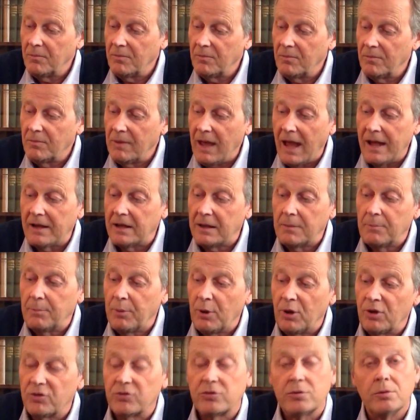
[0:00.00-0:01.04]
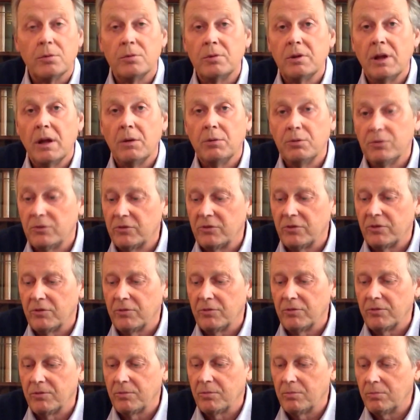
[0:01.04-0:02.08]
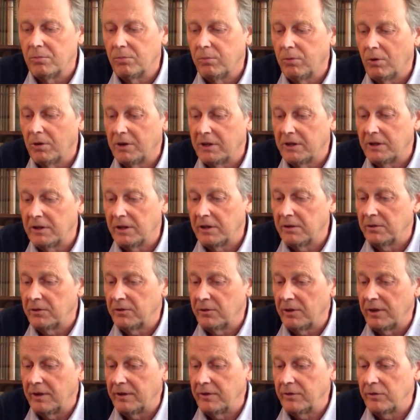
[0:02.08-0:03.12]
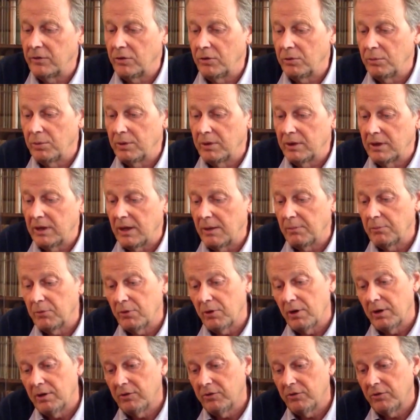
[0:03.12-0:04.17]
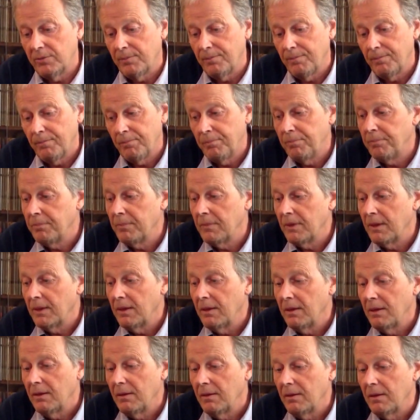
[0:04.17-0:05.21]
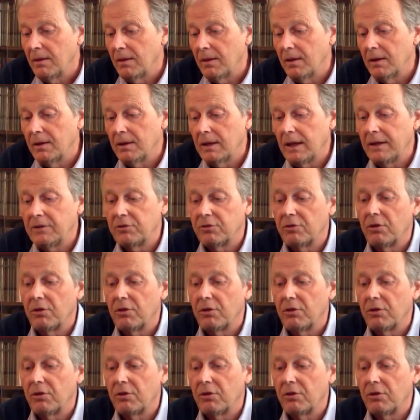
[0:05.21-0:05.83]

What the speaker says: adding personal notes of what he didn't do with E.M. Grace. Later